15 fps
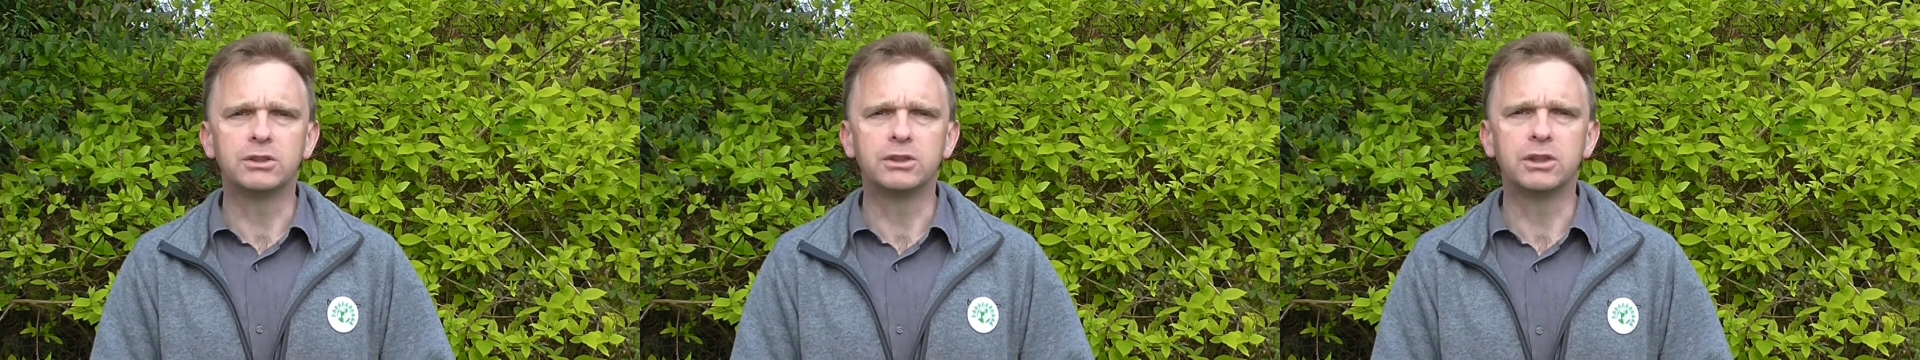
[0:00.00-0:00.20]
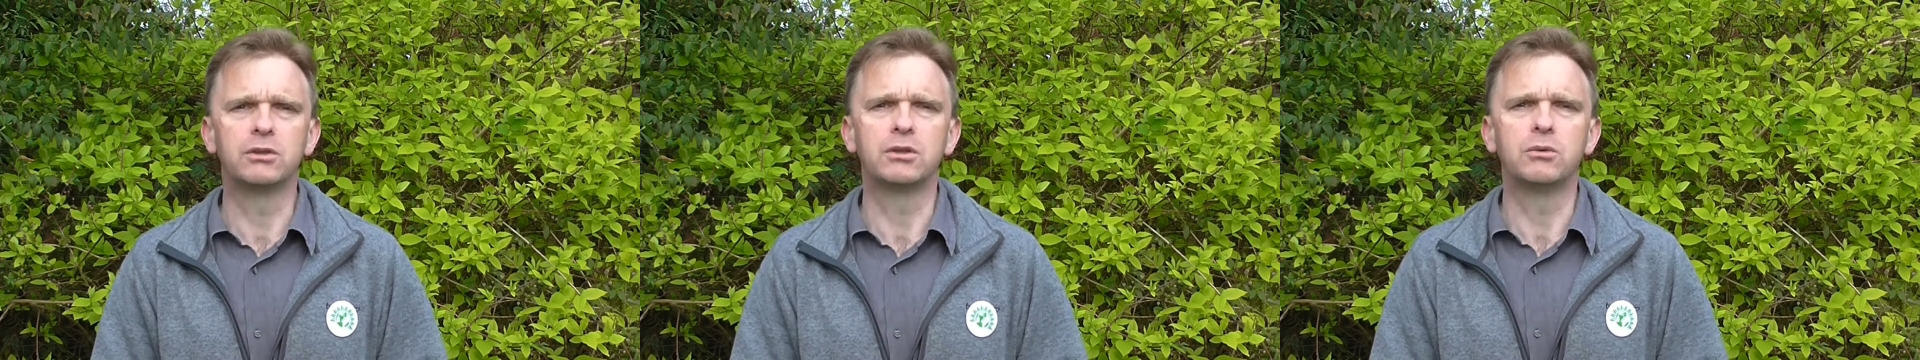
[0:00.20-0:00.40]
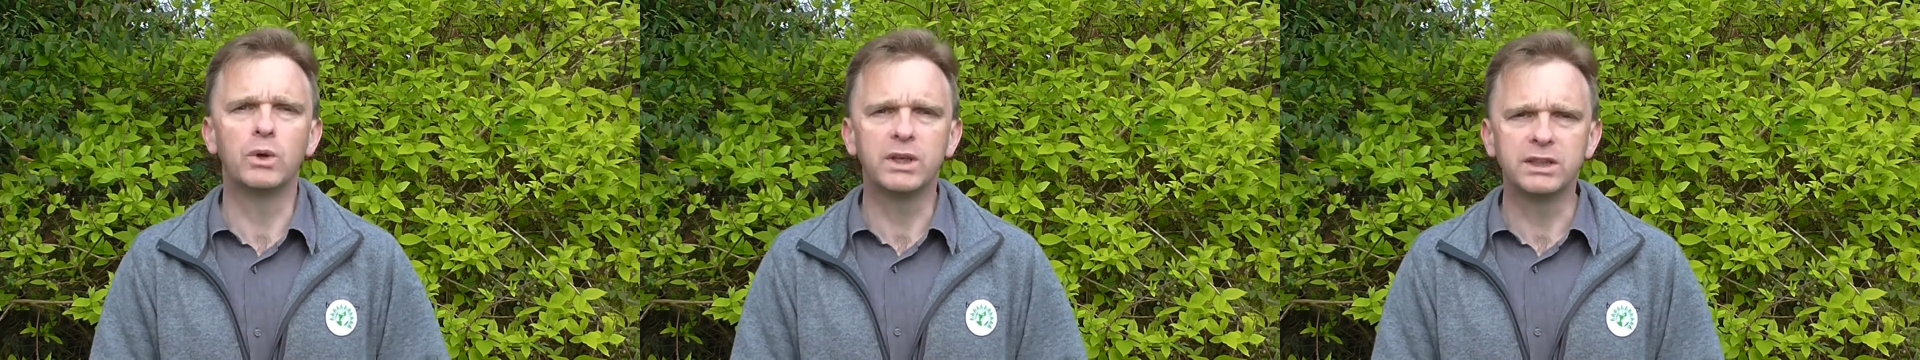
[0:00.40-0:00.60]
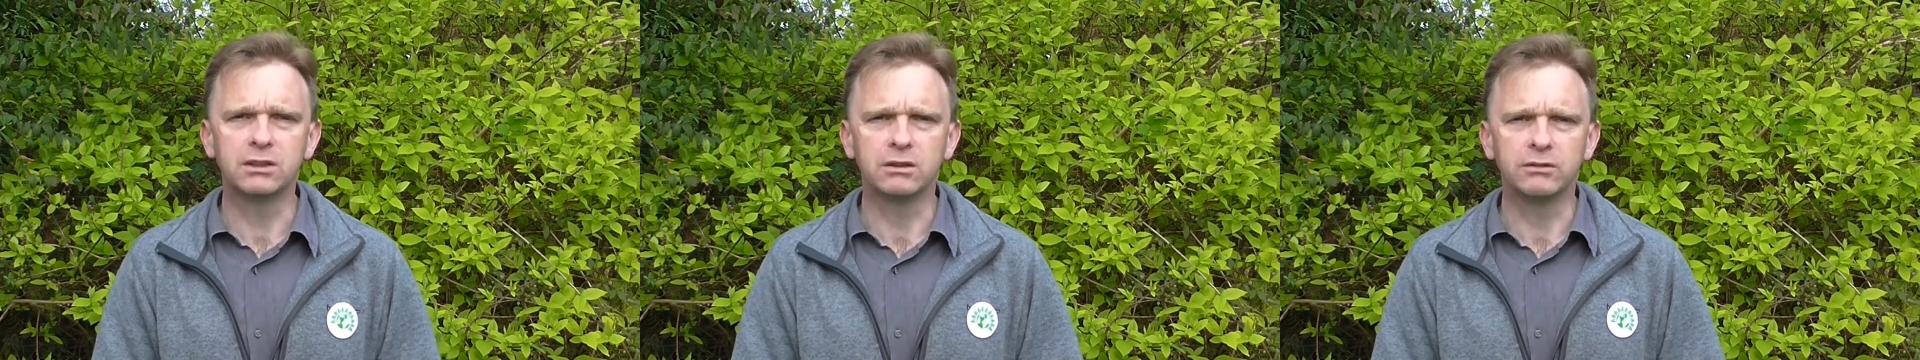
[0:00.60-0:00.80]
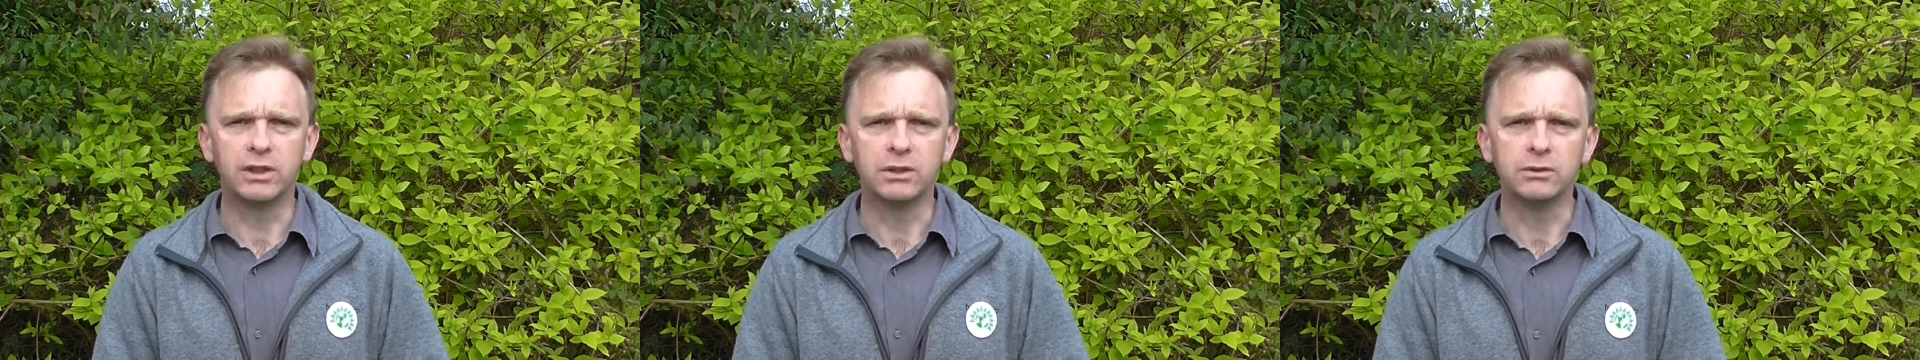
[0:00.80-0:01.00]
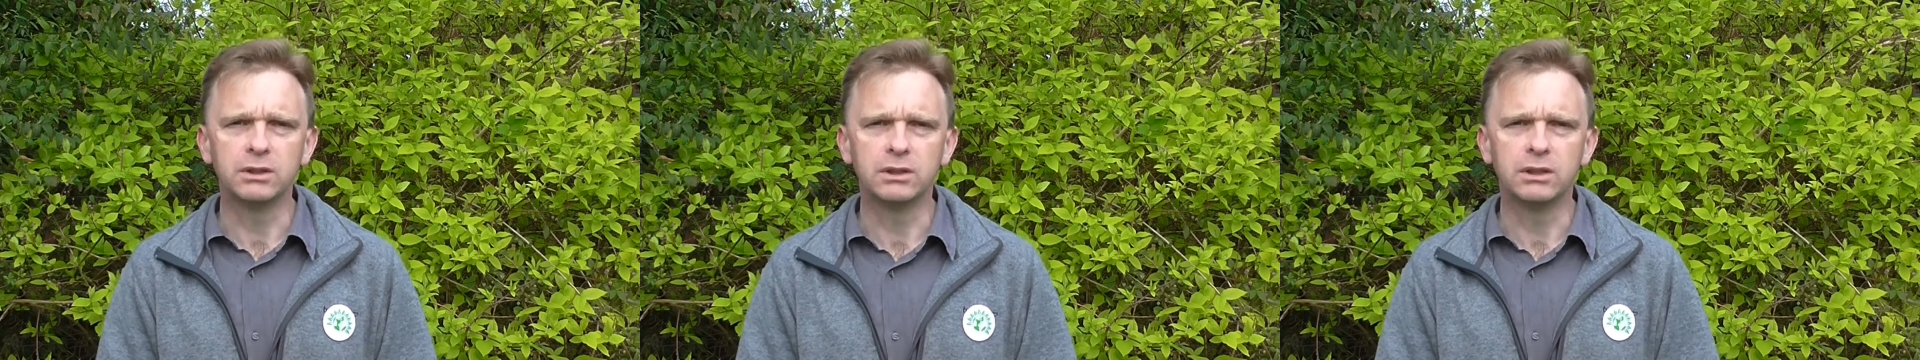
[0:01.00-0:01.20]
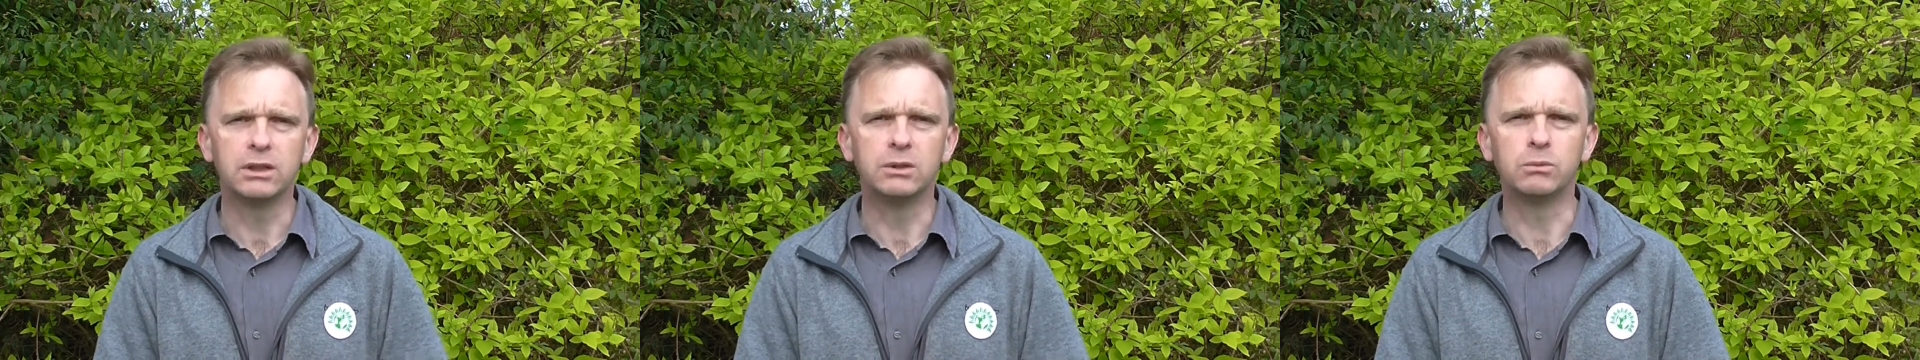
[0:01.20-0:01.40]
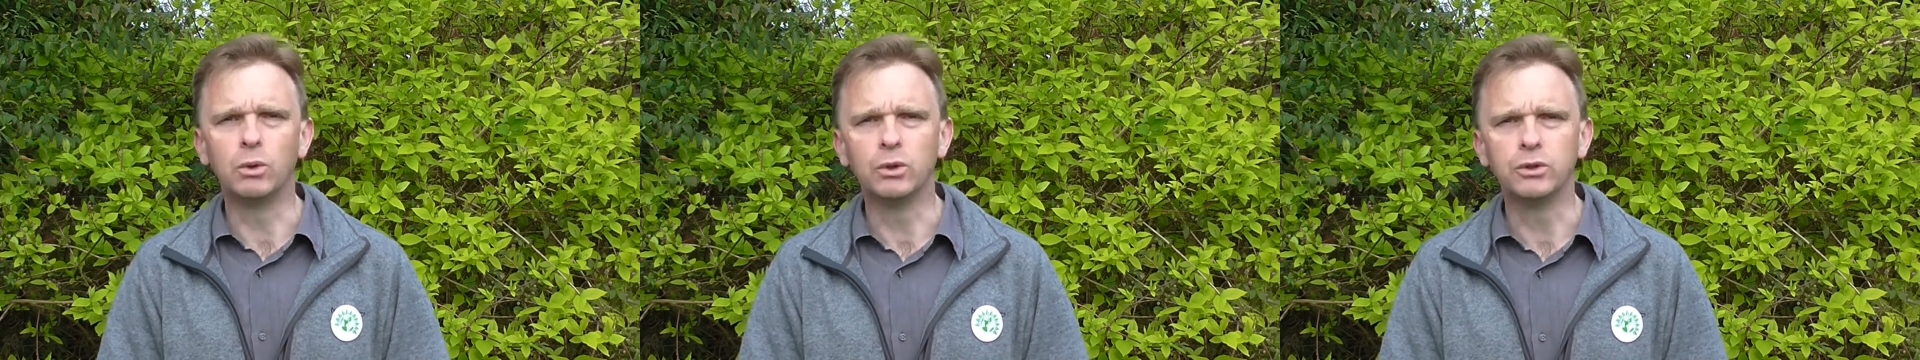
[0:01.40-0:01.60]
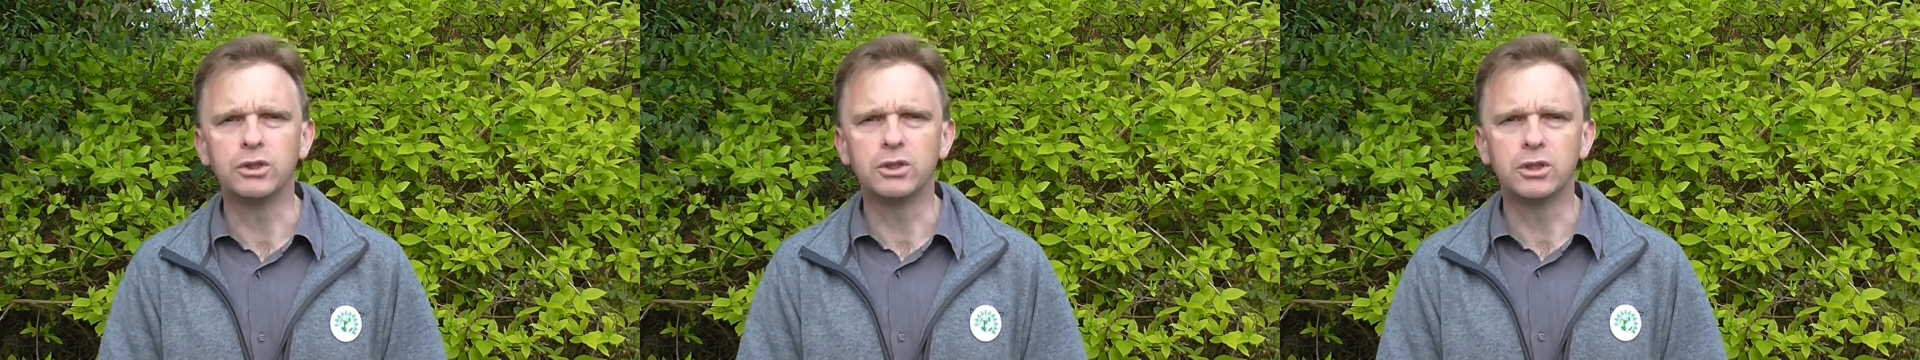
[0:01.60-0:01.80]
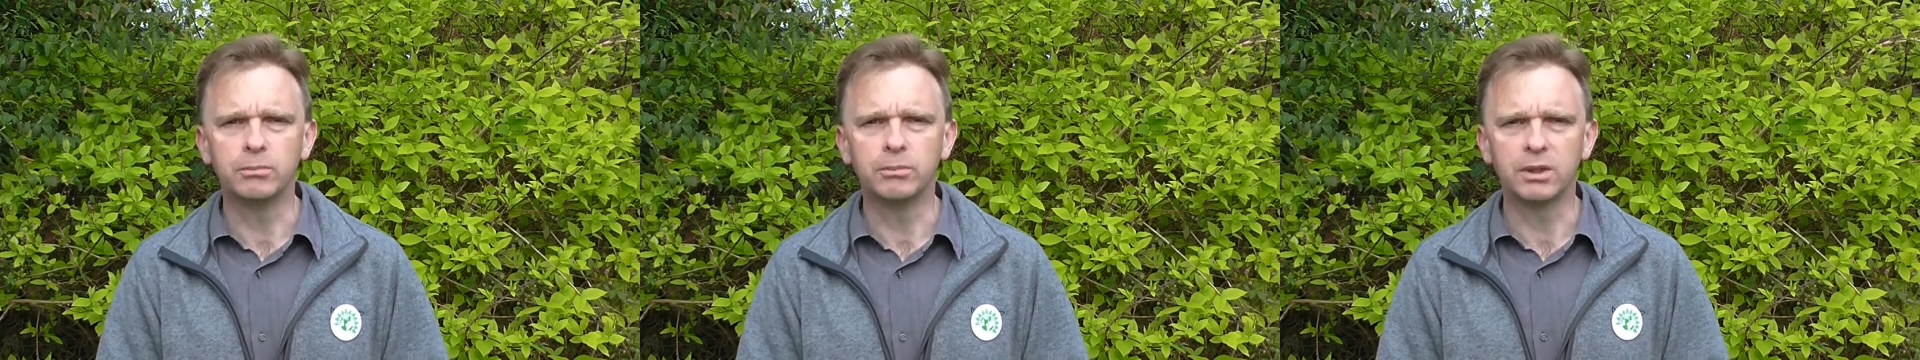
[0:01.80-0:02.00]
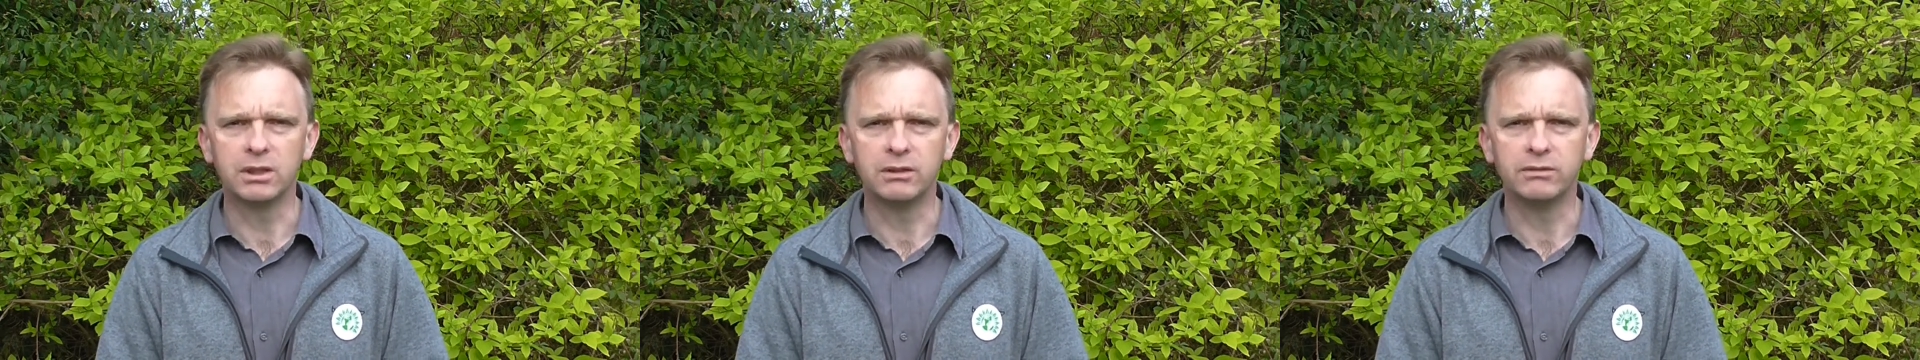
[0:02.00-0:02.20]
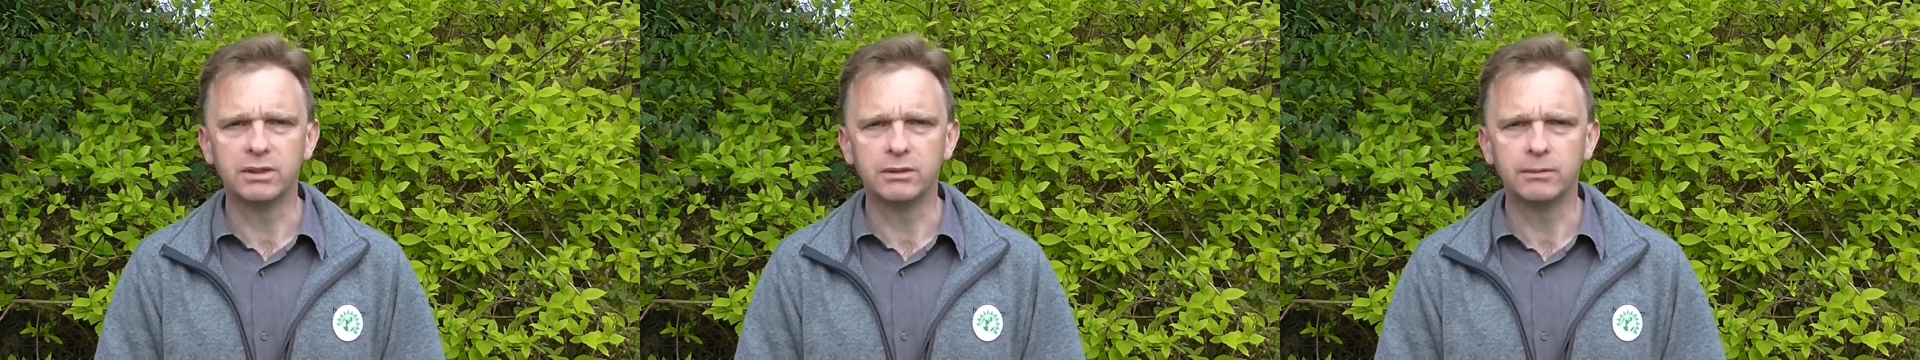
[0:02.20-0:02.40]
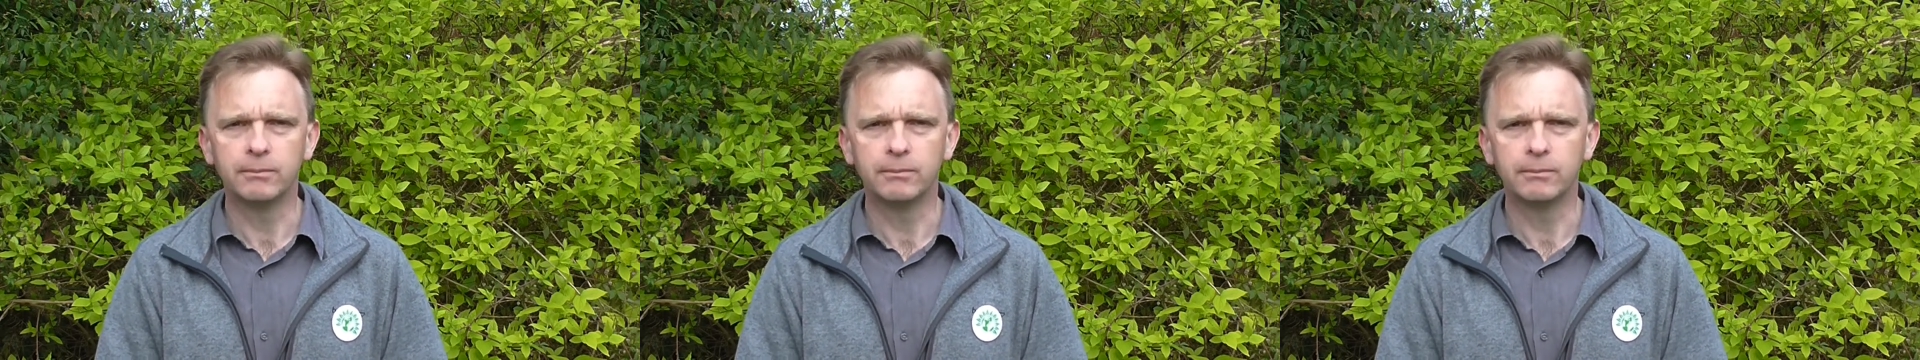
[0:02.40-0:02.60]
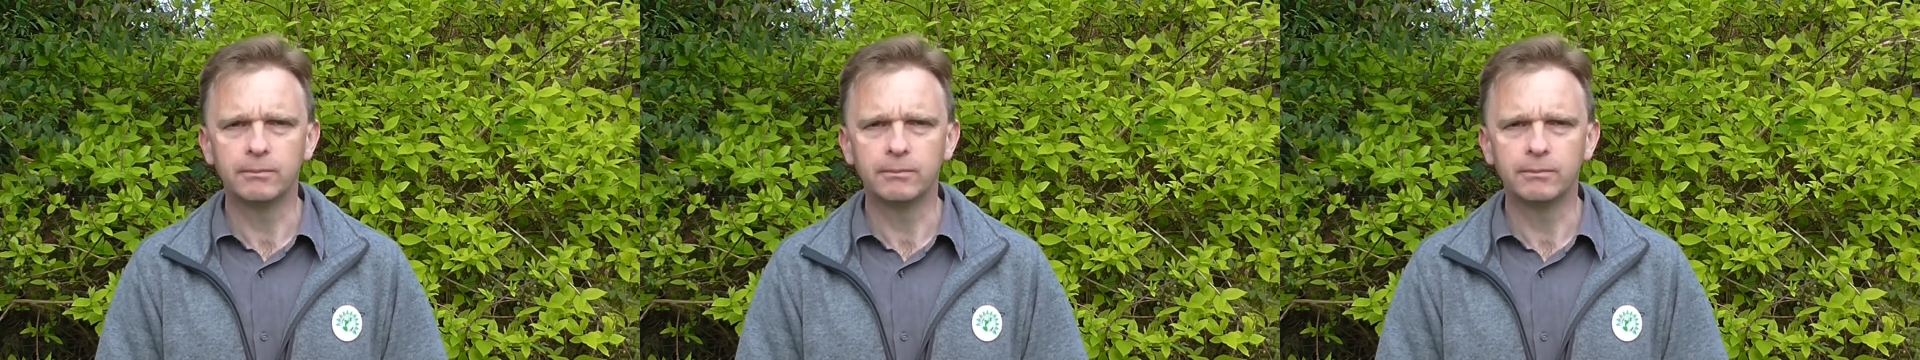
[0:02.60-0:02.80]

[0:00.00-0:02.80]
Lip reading: because the only wasted vote is one you don't believe in.